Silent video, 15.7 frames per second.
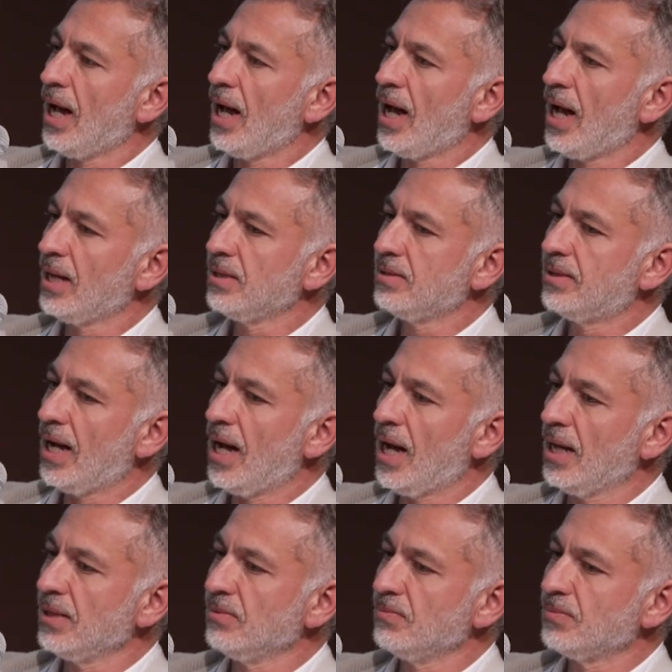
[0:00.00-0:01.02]
and
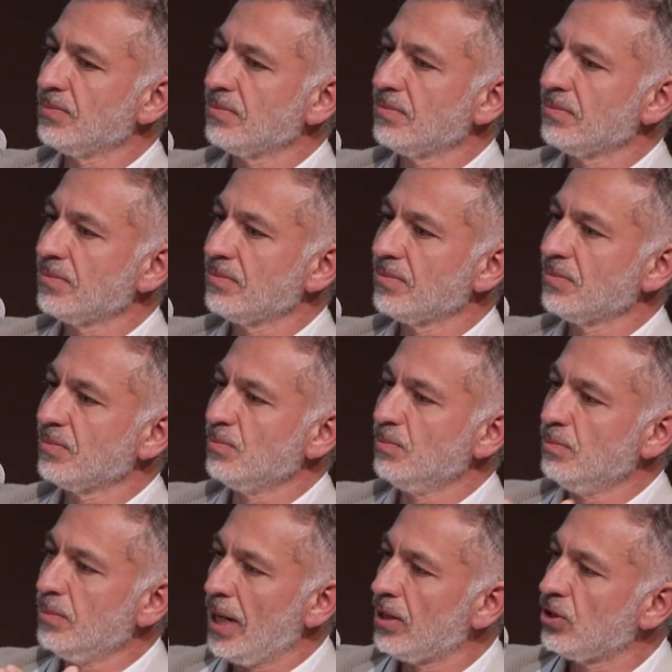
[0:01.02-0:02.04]
then
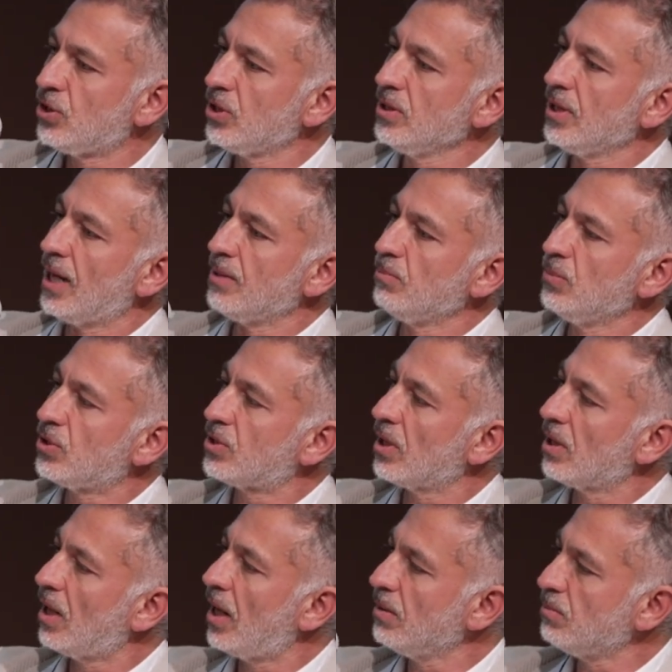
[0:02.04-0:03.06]
managing that
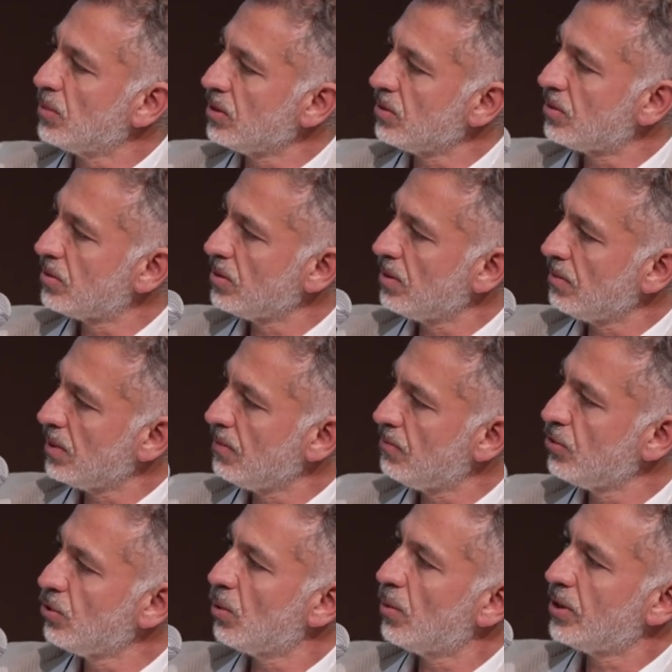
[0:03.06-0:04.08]
misalignment,
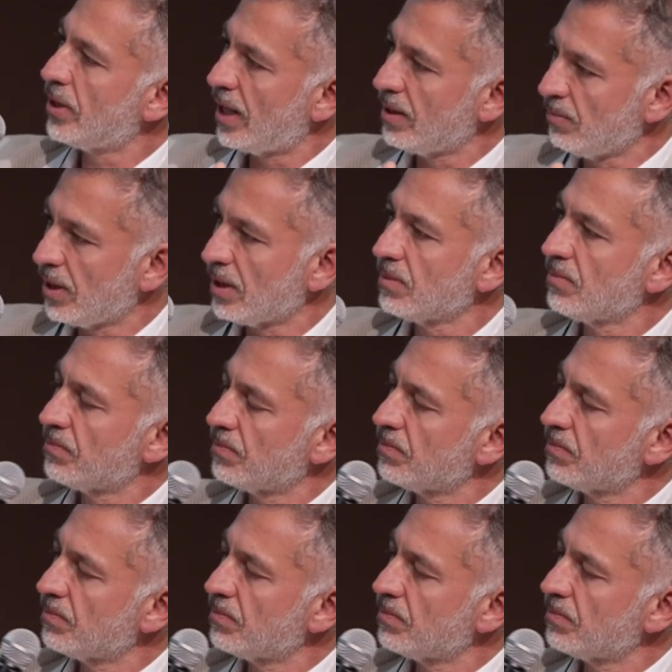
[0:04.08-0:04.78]
if you know what I mean?